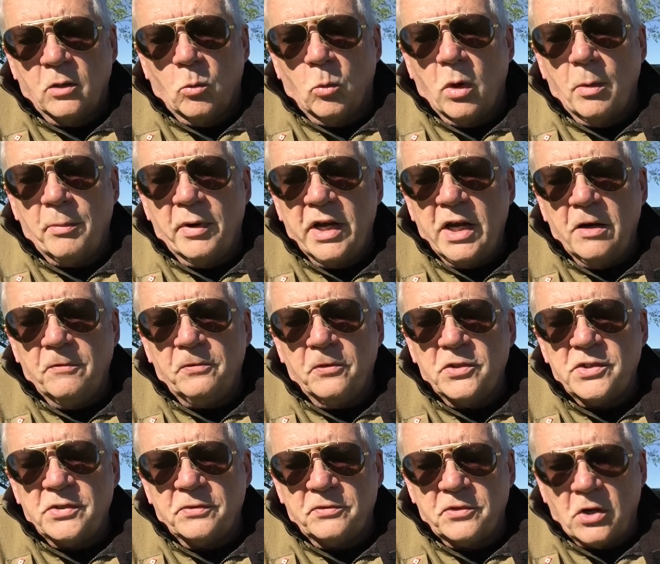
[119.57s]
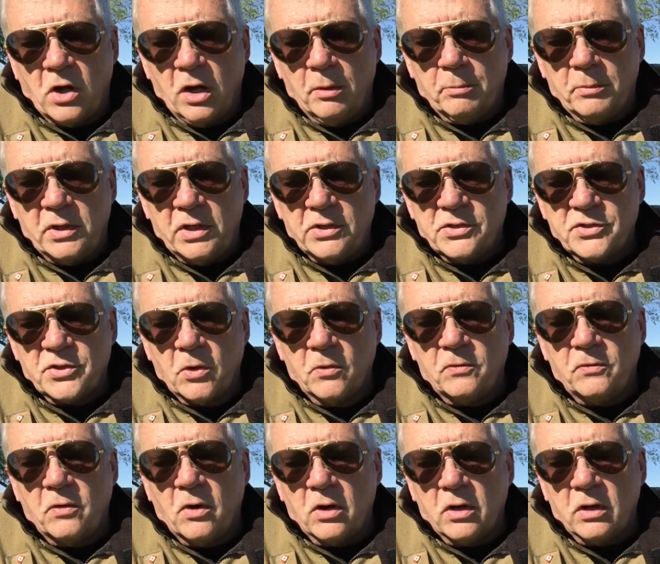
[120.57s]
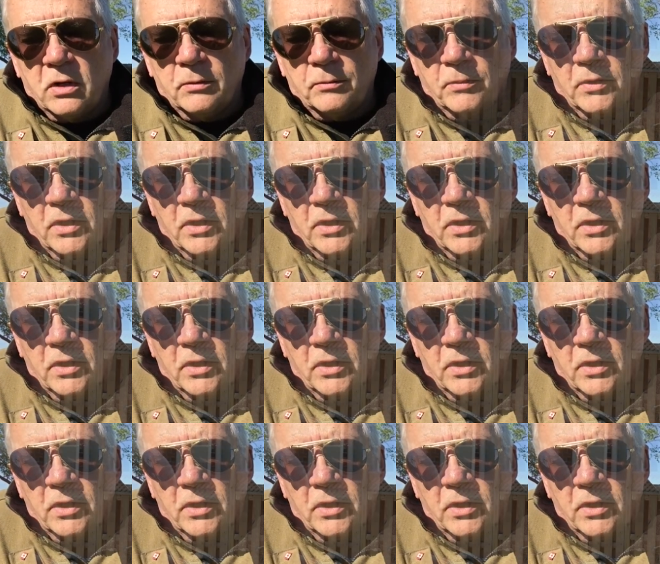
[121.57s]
What my efforts have taught me so far